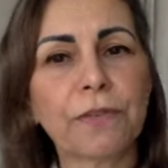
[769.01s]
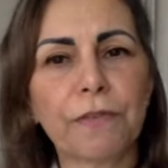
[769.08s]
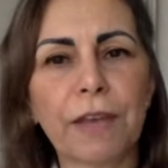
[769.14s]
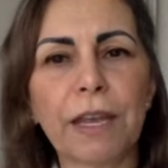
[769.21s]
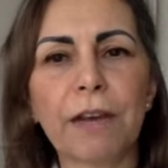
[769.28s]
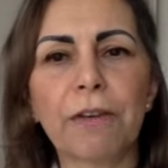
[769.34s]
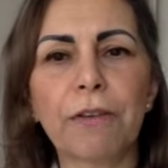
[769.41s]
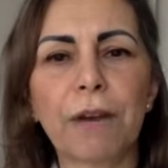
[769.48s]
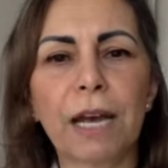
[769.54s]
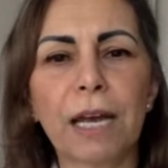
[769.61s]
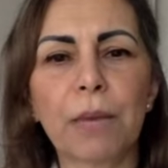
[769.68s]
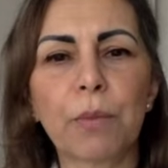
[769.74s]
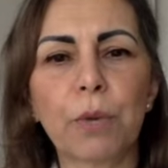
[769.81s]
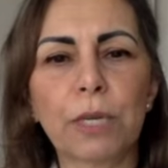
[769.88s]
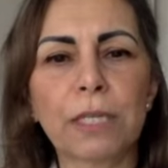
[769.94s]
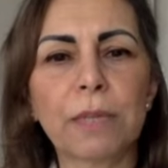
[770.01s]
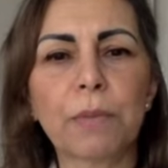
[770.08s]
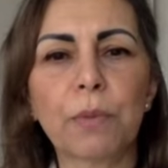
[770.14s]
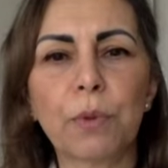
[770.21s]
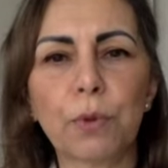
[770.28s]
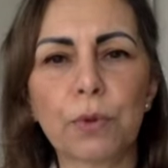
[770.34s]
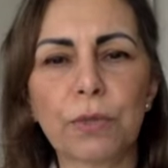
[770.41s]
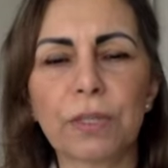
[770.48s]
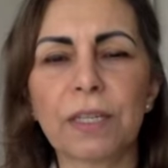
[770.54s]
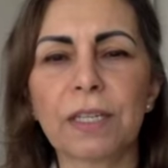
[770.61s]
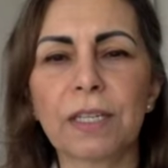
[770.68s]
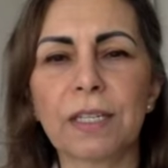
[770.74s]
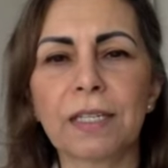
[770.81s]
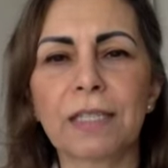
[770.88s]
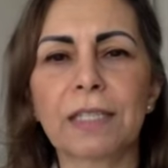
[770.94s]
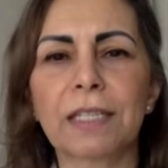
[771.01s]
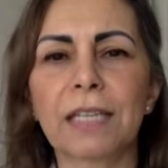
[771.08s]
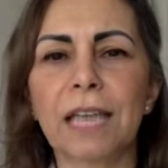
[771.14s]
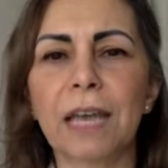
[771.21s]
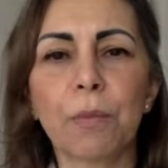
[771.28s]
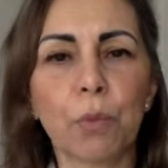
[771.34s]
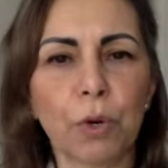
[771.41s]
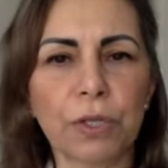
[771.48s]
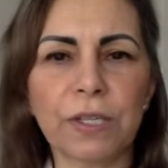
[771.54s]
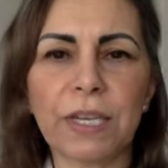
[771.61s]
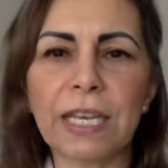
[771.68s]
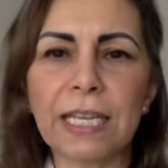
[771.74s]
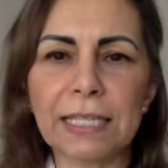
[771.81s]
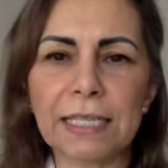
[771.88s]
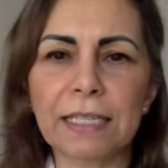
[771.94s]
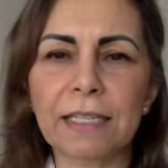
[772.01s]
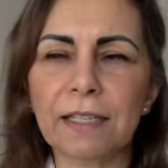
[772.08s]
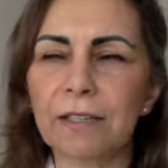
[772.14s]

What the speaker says: feel and what is important and what isn't.